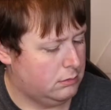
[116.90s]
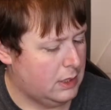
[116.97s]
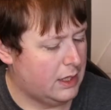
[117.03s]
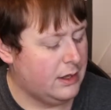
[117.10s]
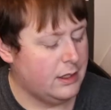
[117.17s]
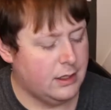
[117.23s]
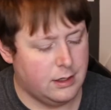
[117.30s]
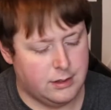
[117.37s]
I
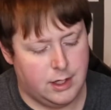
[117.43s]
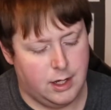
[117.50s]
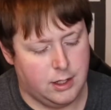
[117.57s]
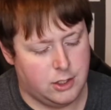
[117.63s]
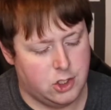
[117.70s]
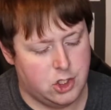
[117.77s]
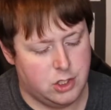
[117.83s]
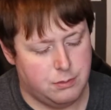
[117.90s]
think that's
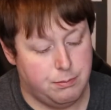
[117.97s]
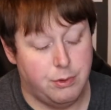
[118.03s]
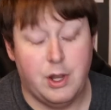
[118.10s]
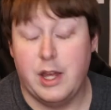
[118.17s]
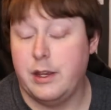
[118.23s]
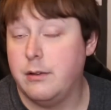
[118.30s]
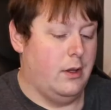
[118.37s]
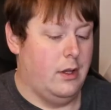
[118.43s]
caricature
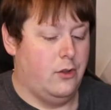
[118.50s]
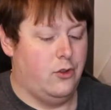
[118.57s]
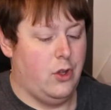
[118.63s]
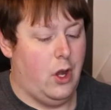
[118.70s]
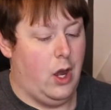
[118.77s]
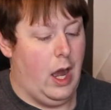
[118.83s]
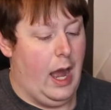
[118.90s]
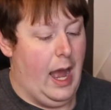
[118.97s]
plate.
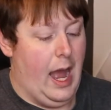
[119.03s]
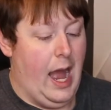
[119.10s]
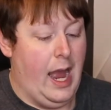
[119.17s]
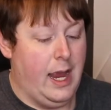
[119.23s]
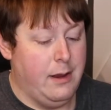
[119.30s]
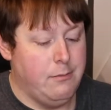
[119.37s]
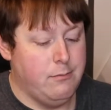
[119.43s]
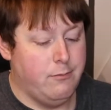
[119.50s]
So
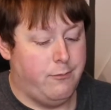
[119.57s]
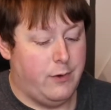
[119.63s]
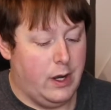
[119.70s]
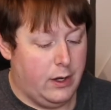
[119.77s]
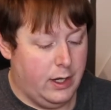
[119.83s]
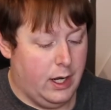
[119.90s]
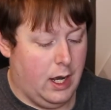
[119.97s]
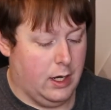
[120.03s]
I'm
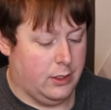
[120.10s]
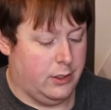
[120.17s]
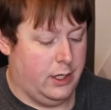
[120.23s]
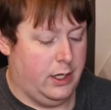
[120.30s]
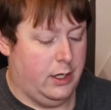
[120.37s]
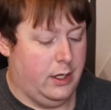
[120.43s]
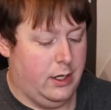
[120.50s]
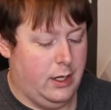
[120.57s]
very
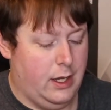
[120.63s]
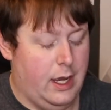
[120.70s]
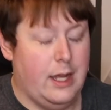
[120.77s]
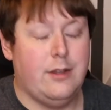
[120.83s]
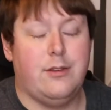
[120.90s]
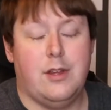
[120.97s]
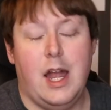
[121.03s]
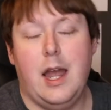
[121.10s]
hungry
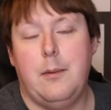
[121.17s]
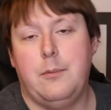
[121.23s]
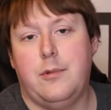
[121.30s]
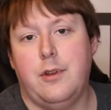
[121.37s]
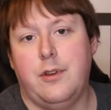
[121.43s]
it's time to